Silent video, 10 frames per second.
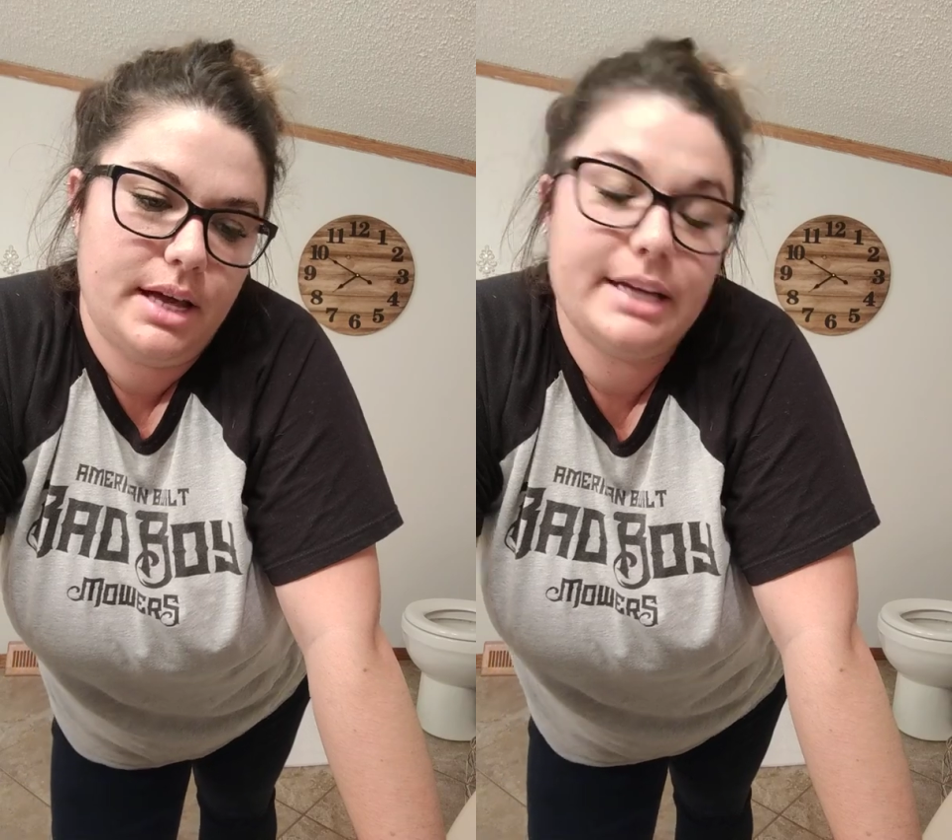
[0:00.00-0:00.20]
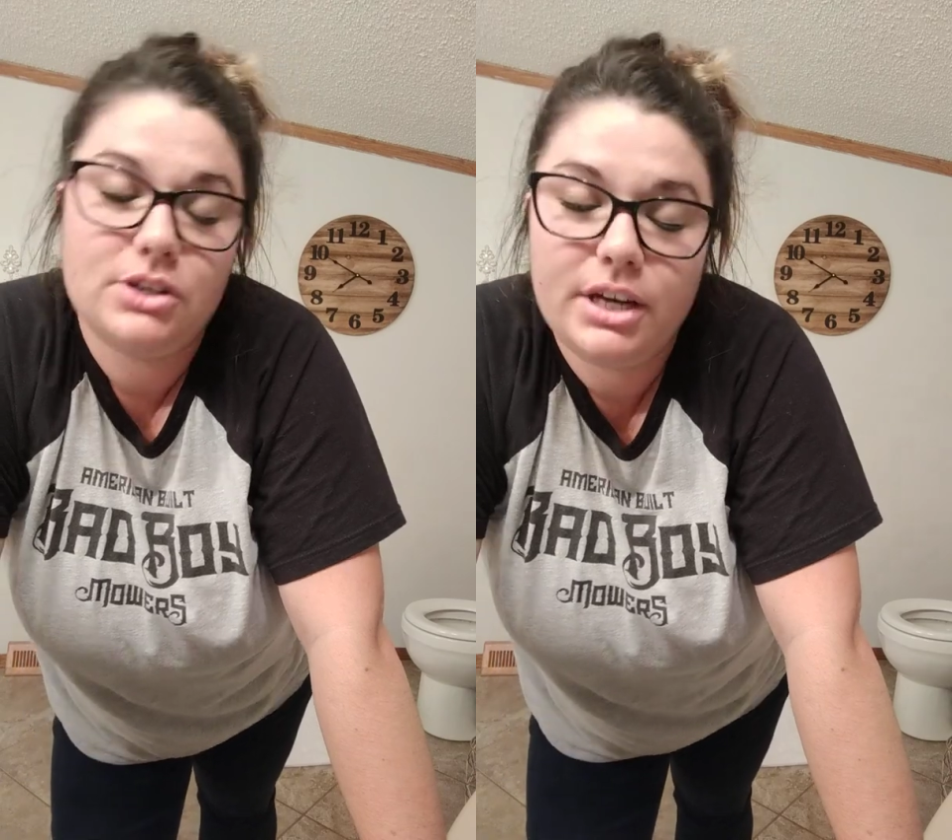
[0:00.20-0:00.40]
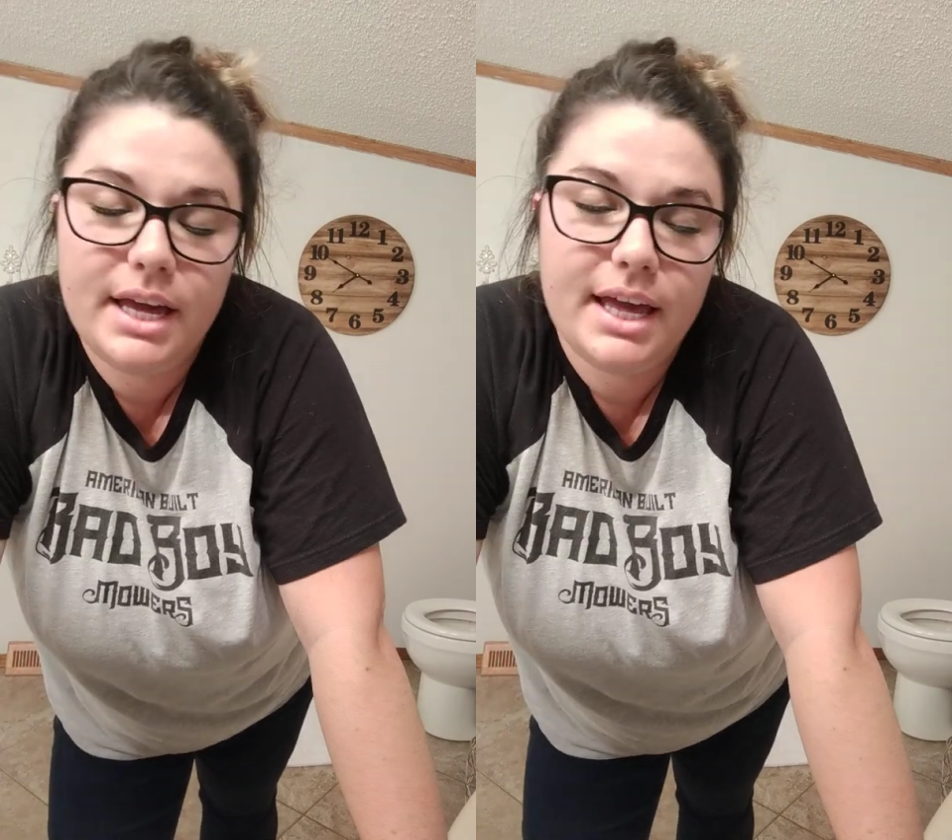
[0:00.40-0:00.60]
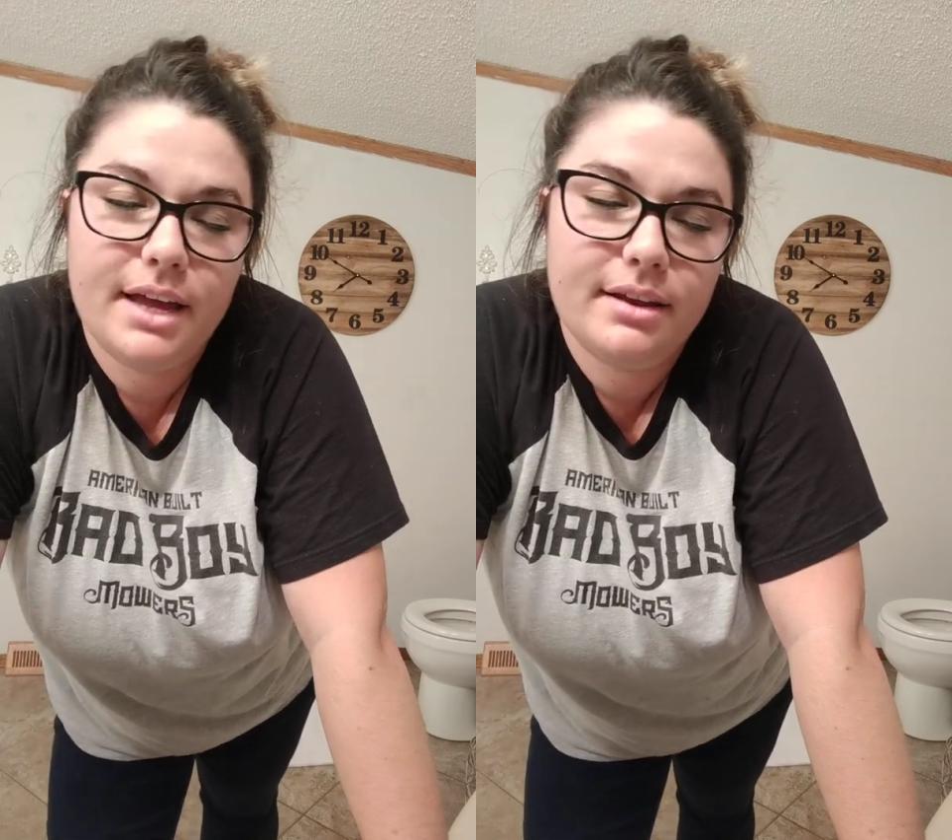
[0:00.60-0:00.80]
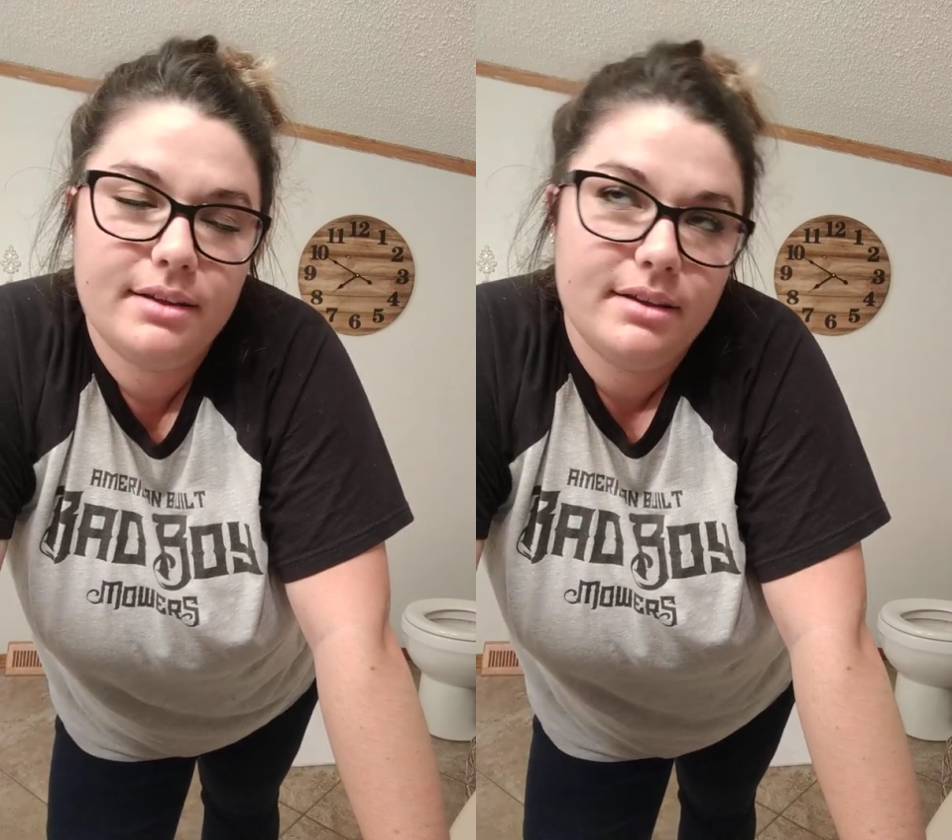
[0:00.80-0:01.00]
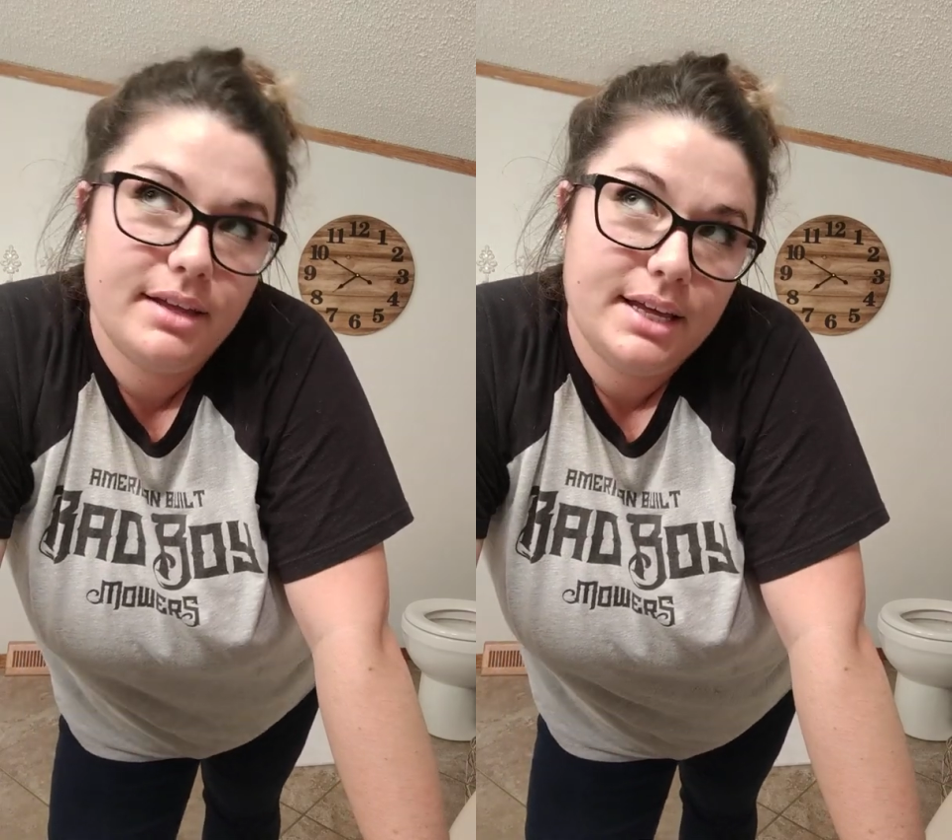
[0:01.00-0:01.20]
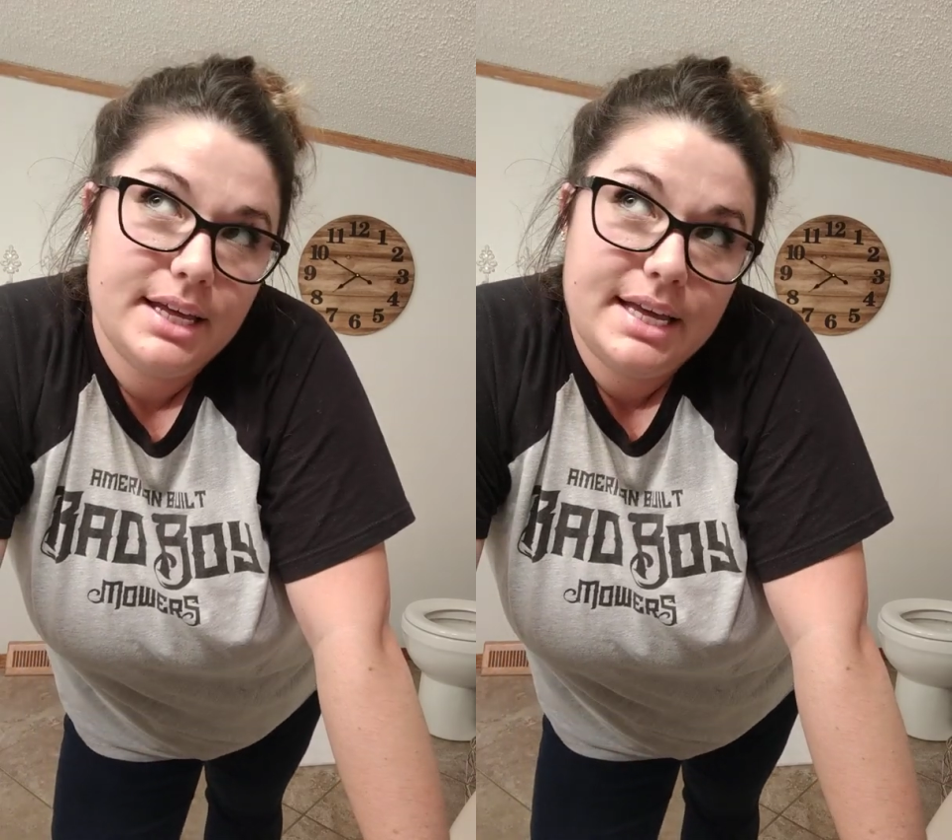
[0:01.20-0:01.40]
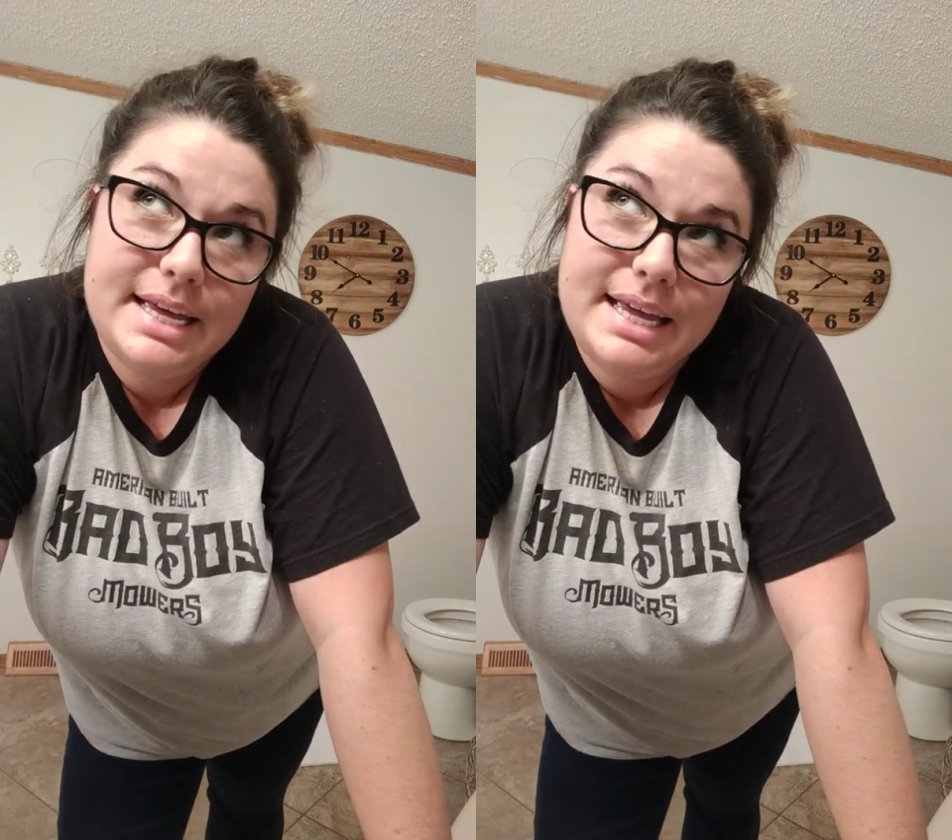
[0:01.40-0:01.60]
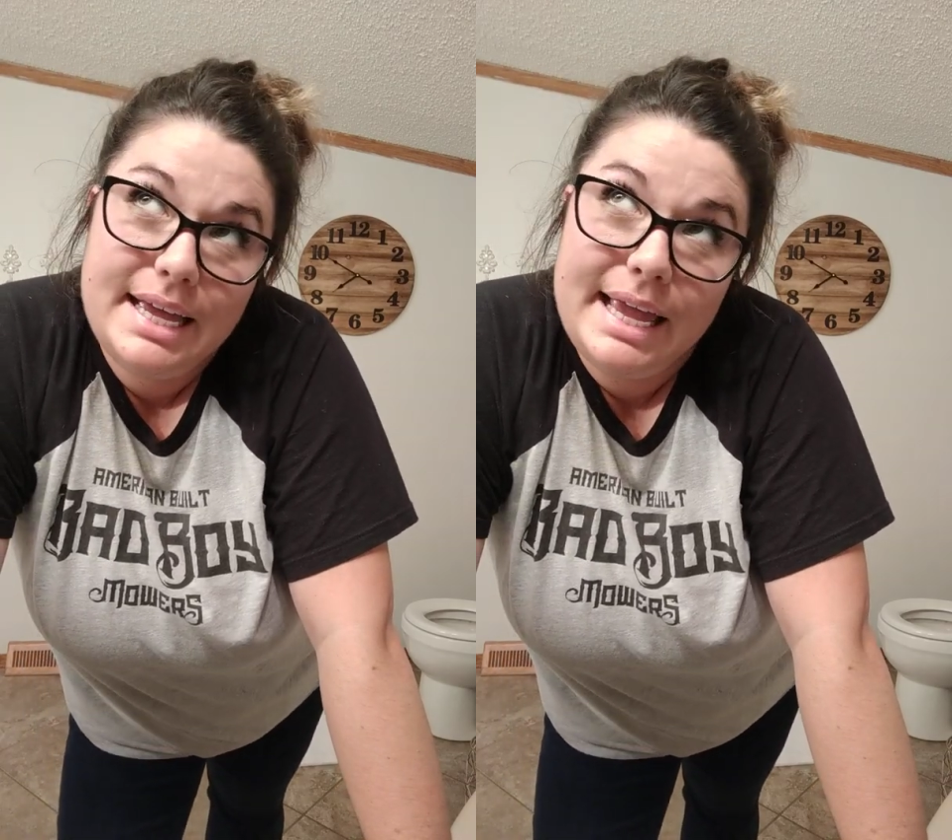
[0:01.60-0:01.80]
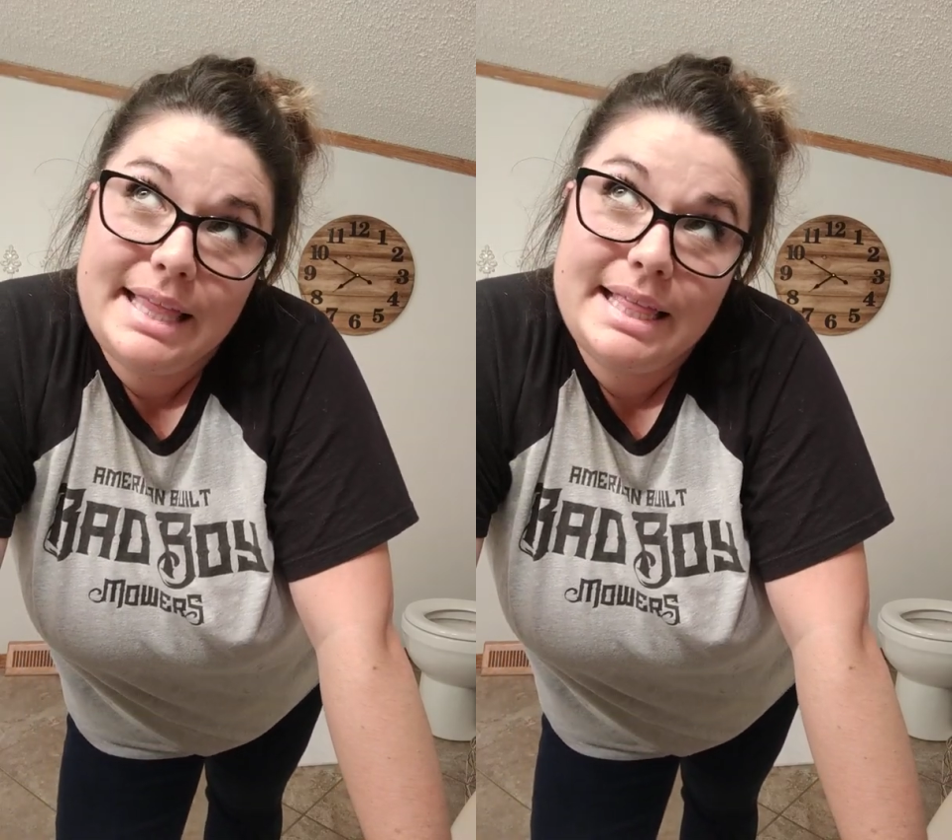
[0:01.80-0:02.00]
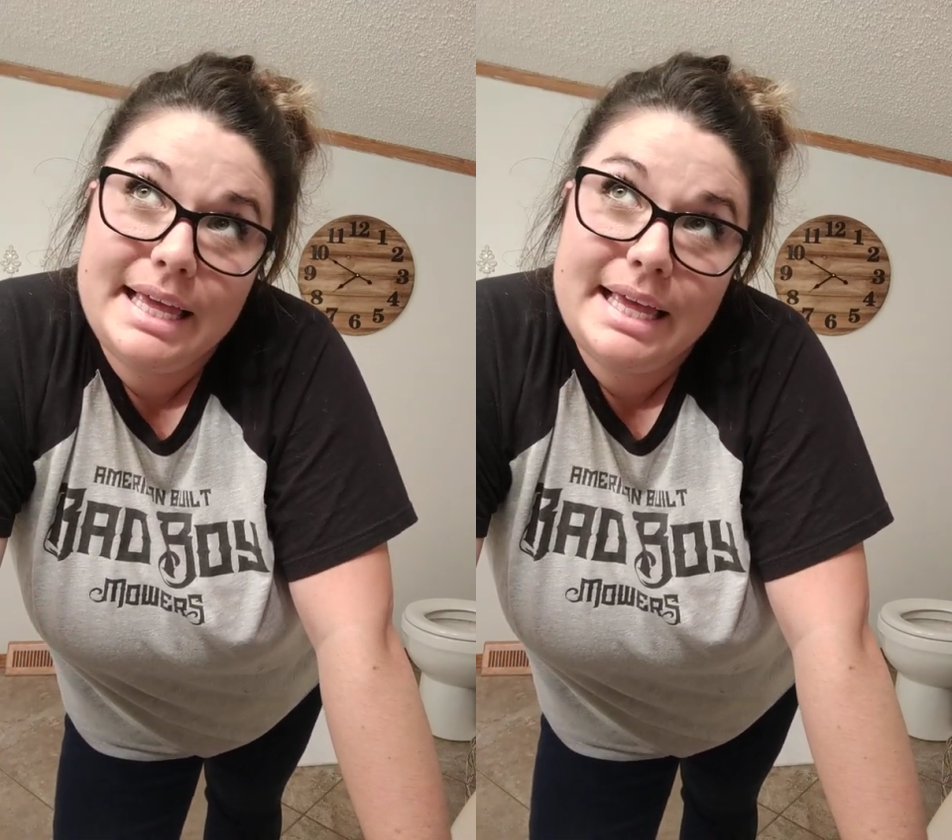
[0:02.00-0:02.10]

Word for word: I took it and